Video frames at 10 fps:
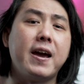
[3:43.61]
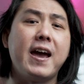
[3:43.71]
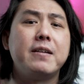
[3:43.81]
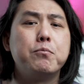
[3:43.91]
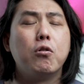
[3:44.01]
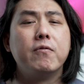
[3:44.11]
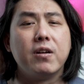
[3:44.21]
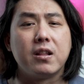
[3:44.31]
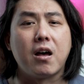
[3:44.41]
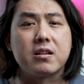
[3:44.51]
had more
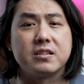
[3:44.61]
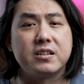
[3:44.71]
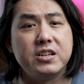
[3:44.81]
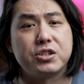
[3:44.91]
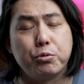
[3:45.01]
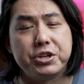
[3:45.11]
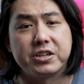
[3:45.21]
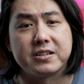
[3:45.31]
velocity switch